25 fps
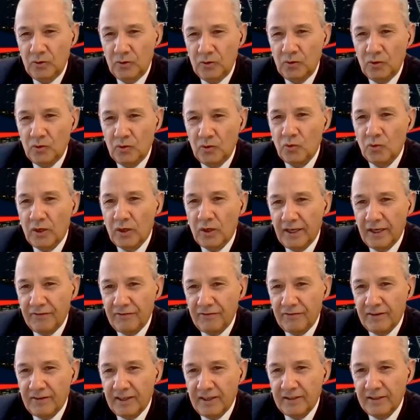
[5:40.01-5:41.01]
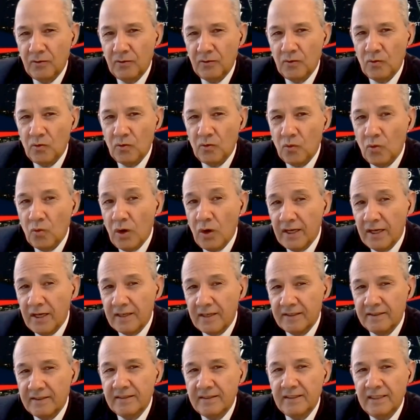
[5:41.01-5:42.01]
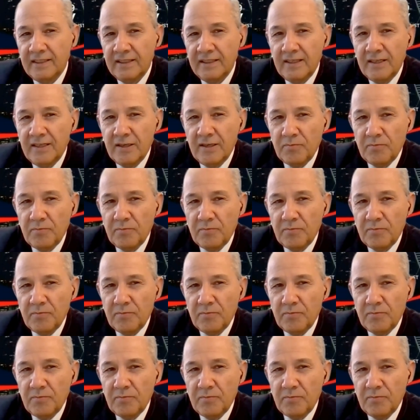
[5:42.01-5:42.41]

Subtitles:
Wi-Fi. Why?